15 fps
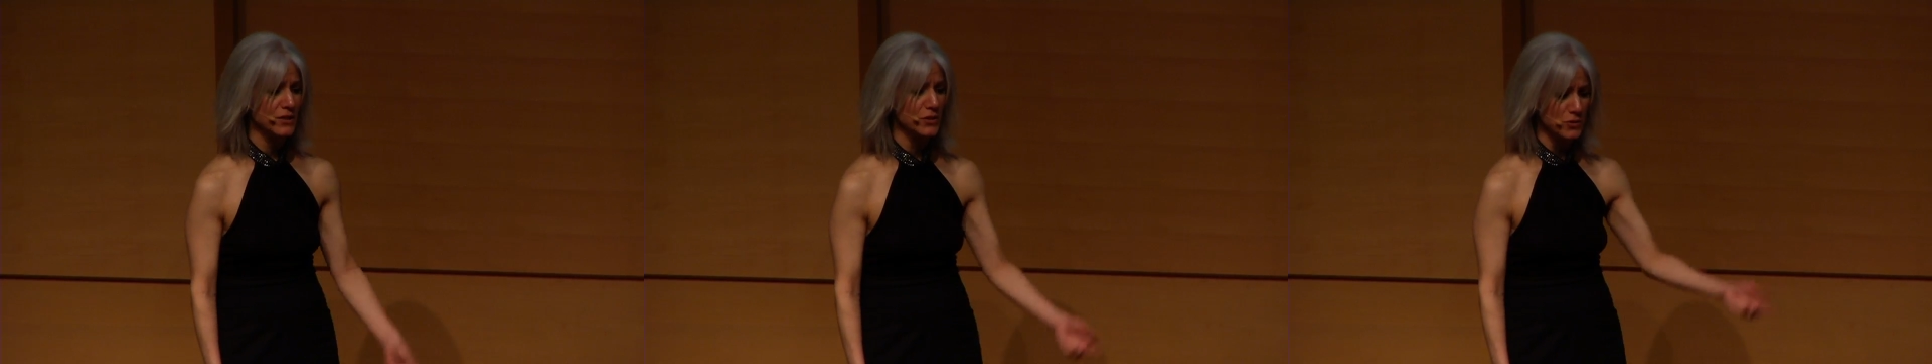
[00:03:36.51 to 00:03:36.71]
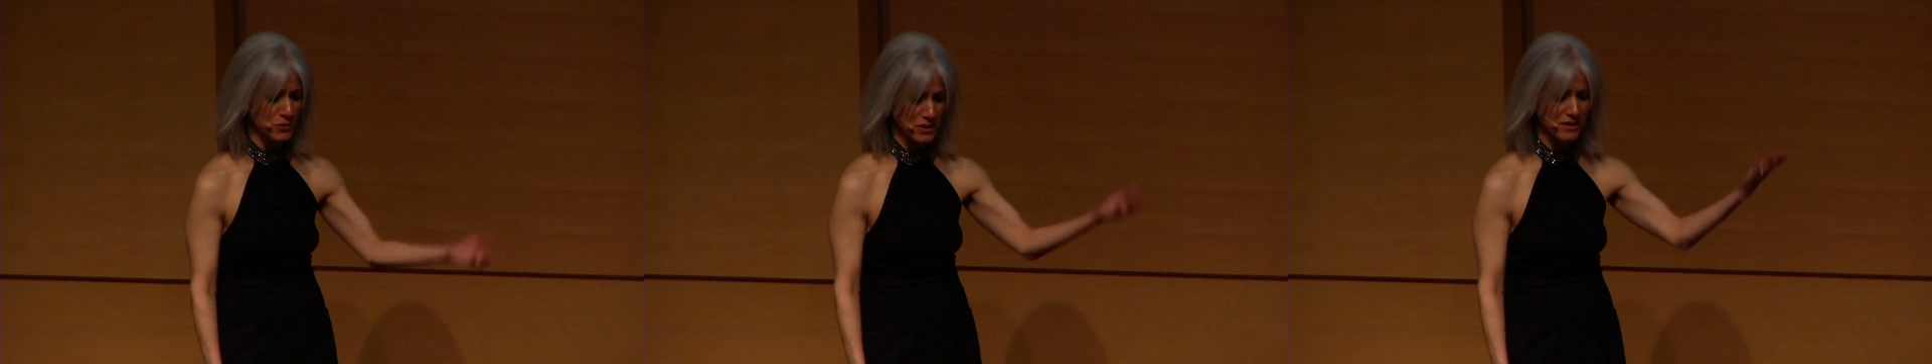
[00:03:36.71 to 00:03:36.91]

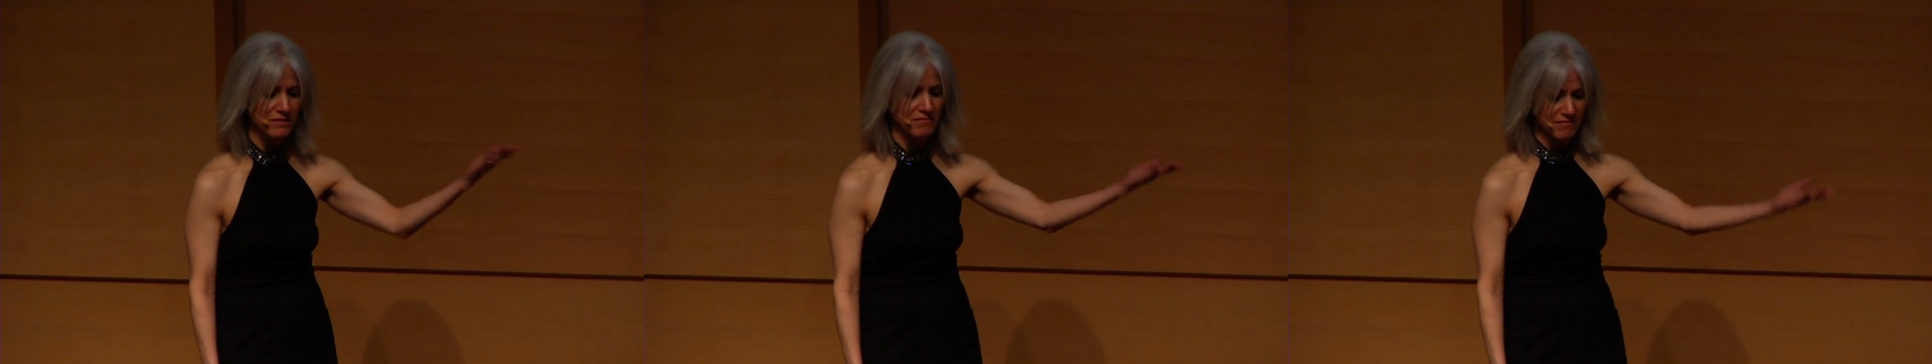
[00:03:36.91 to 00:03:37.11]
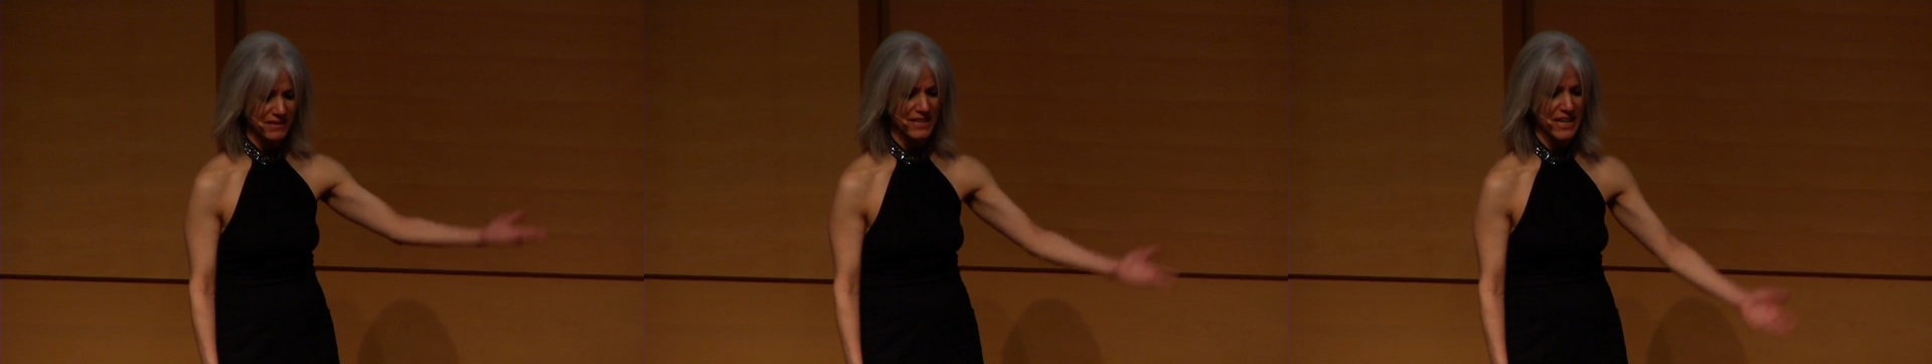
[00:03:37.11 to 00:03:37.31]
You
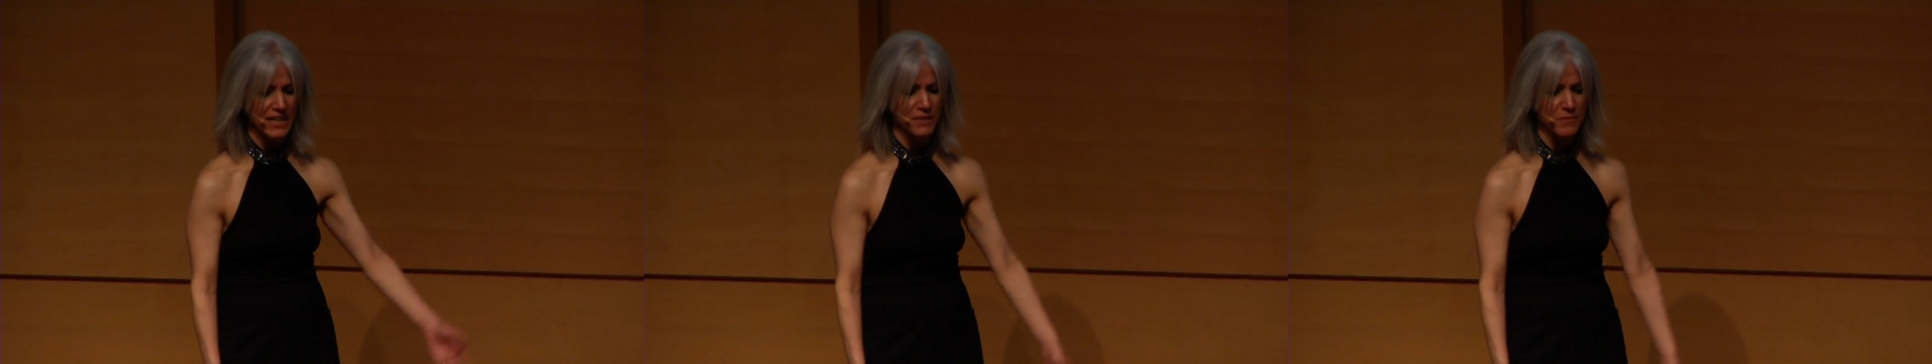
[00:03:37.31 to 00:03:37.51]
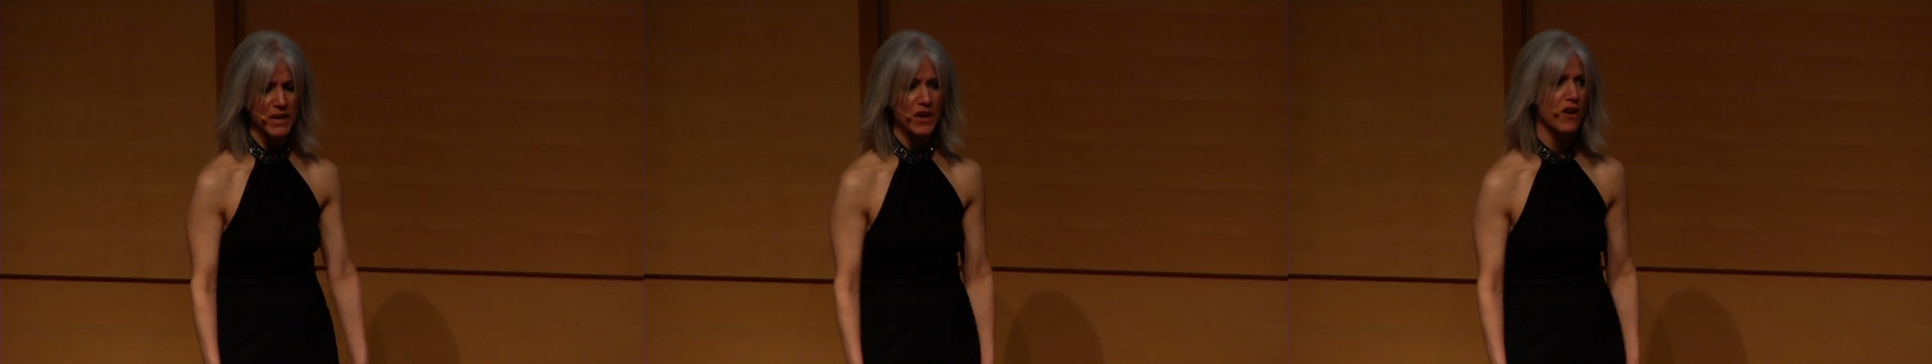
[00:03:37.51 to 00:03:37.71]
can
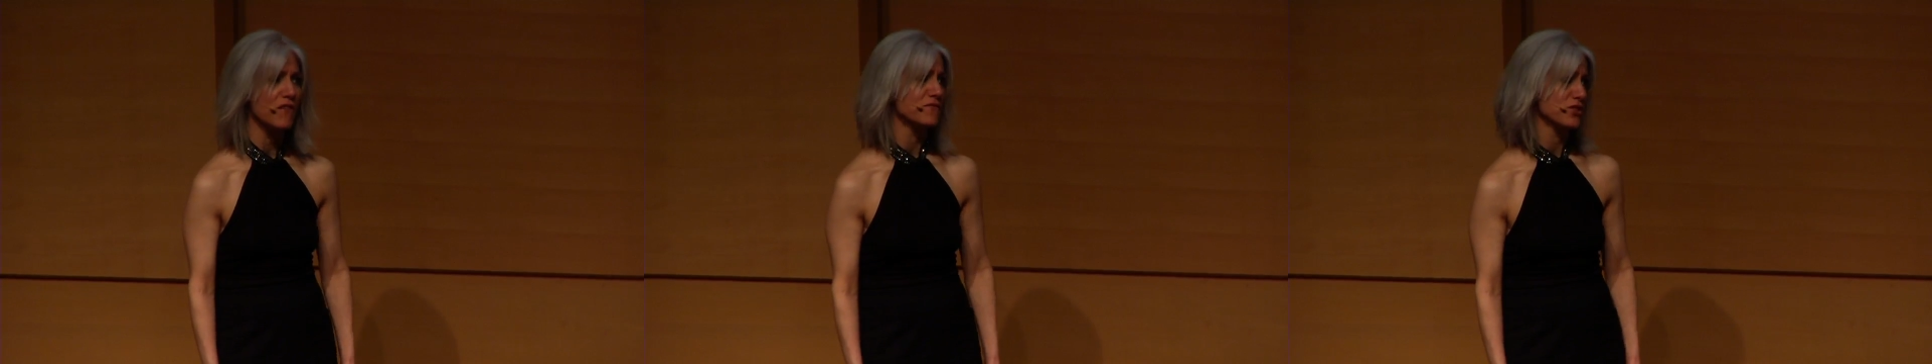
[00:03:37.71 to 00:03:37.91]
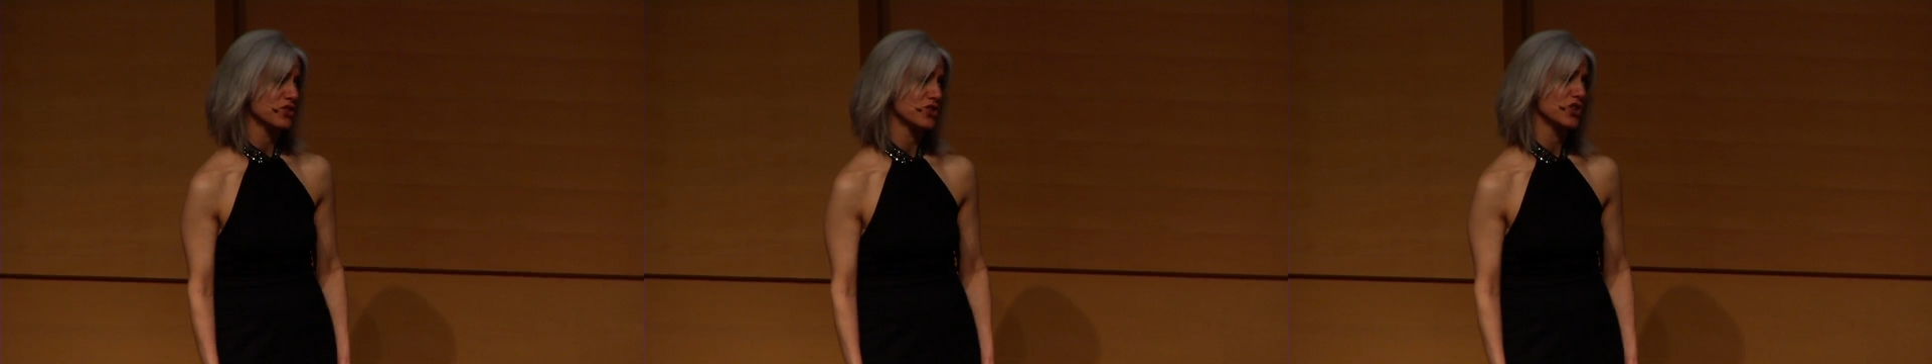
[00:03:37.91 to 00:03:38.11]
kick me
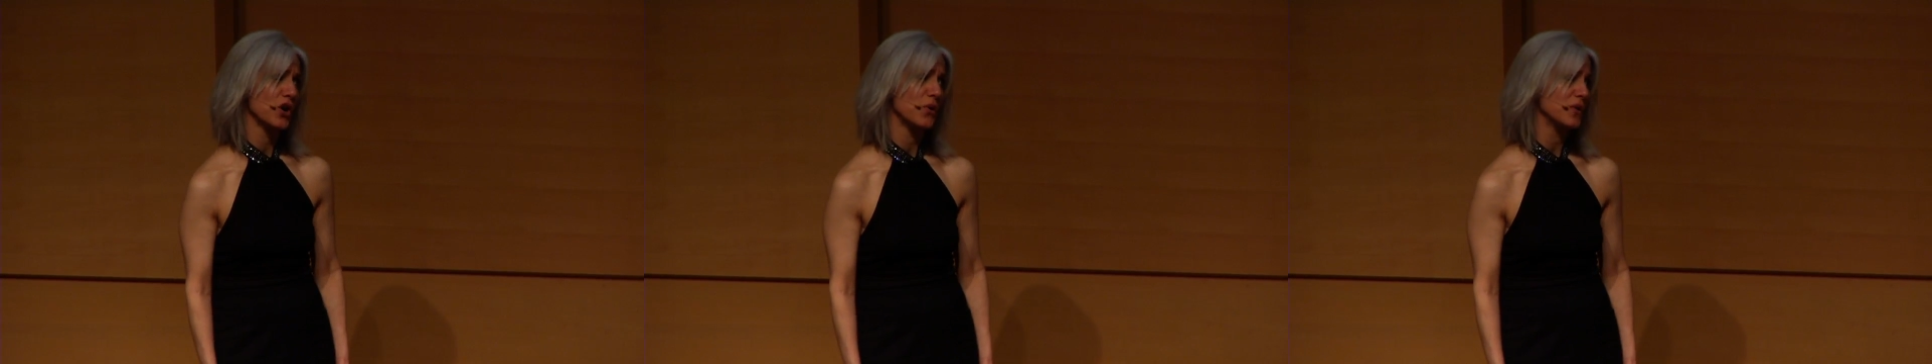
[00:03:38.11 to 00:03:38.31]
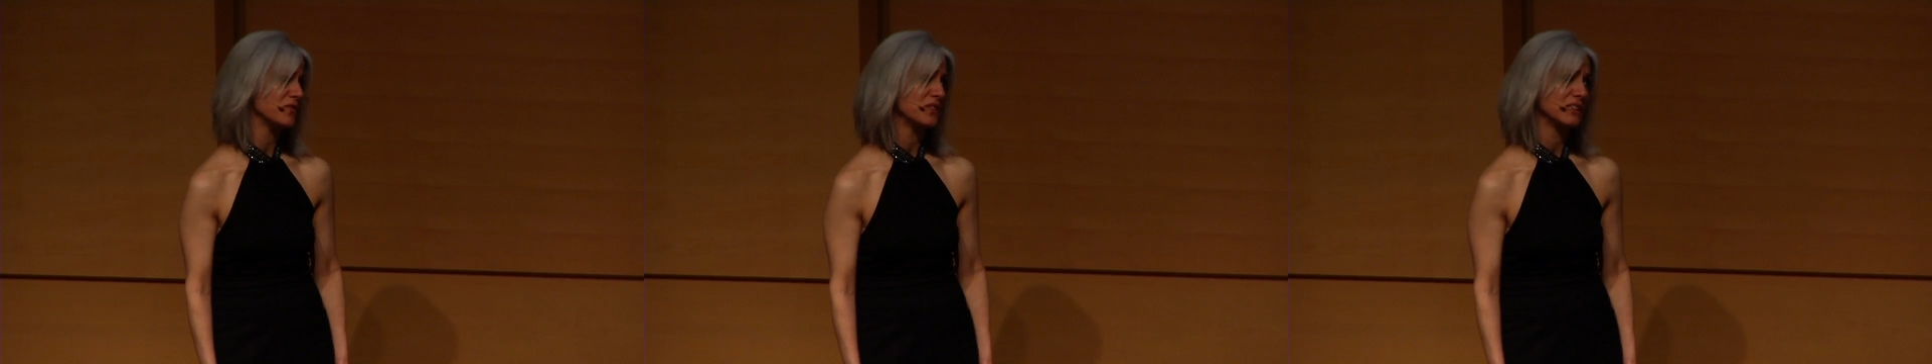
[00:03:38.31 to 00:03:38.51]
off the
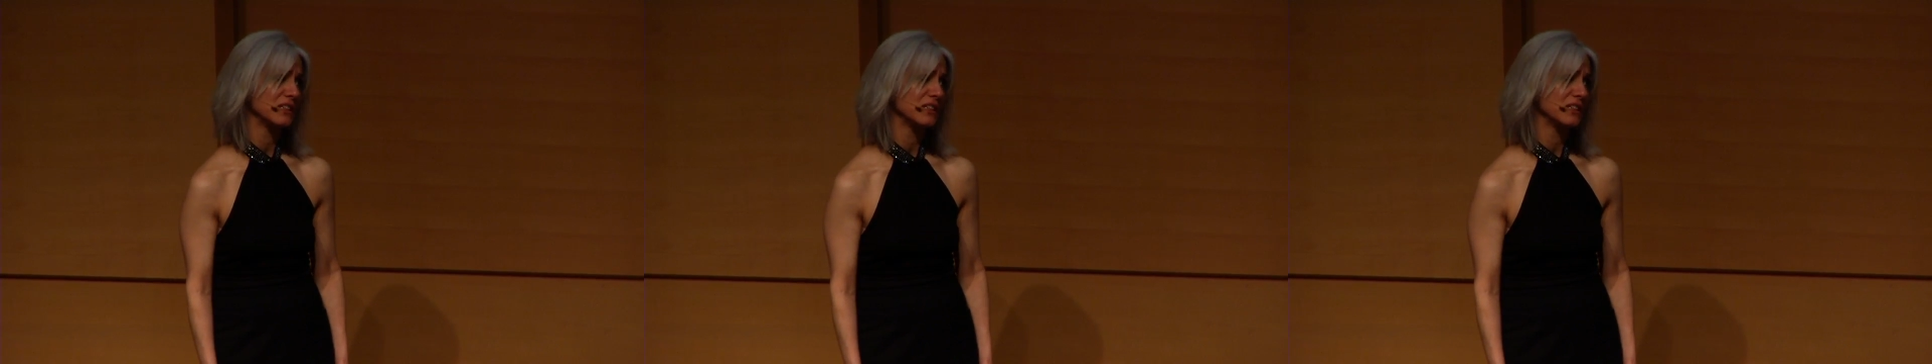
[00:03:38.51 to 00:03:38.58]
show if you